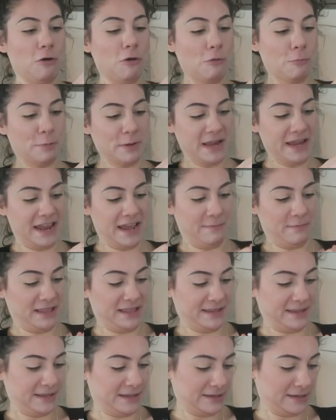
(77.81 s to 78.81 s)
Open, damn it.
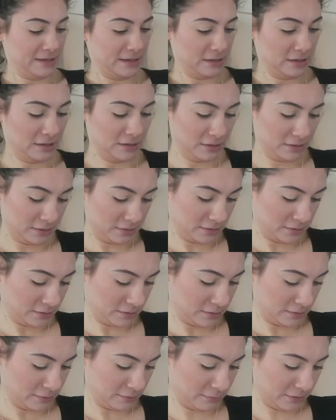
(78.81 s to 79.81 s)

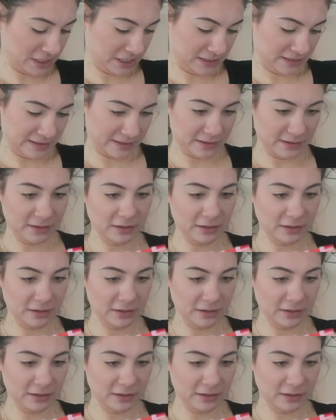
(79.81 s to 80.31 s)
Wait,